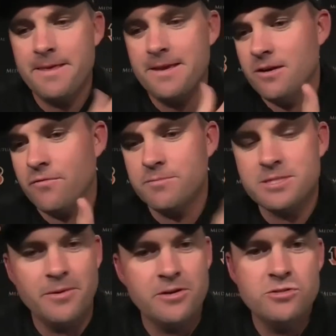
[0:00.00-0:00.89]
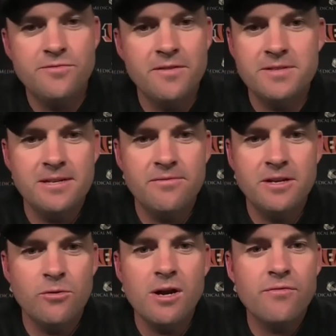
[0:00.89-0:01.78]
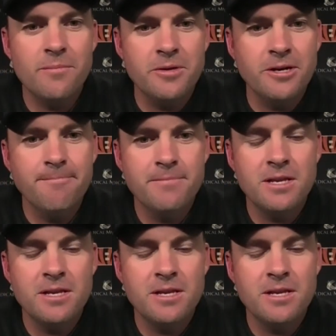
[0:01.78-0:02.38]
you know, from someone who's 15 feet away from you.